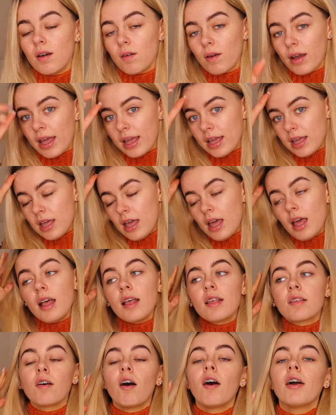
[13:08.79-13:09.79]
Okay,
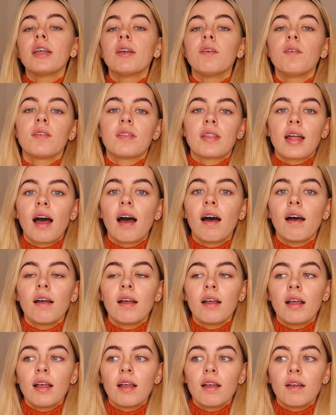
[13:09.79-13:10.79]
so I used that
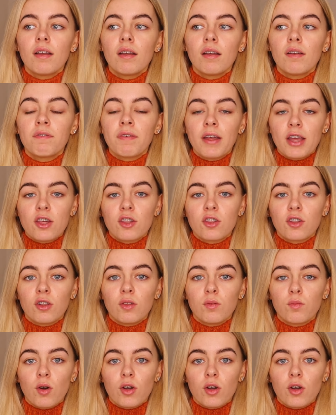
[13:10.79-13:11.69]
facial